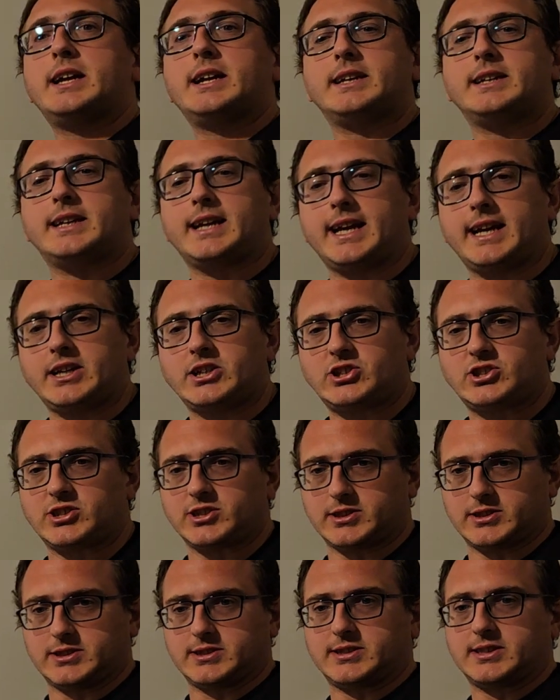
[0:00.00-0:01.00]

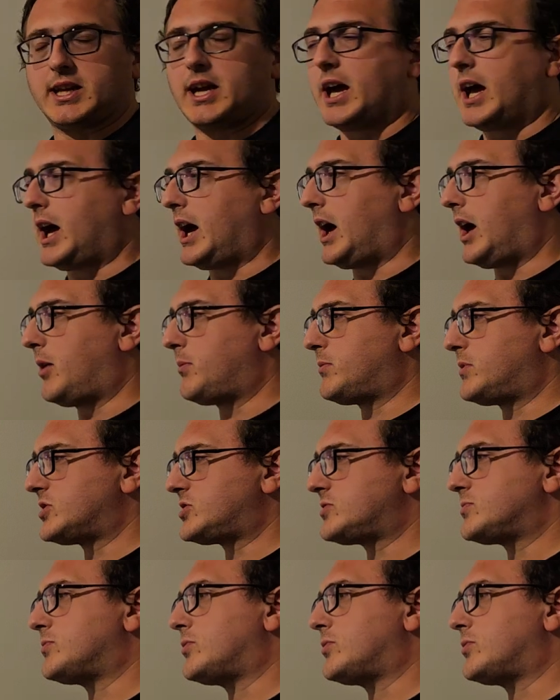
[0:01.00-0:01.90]
Nations, how much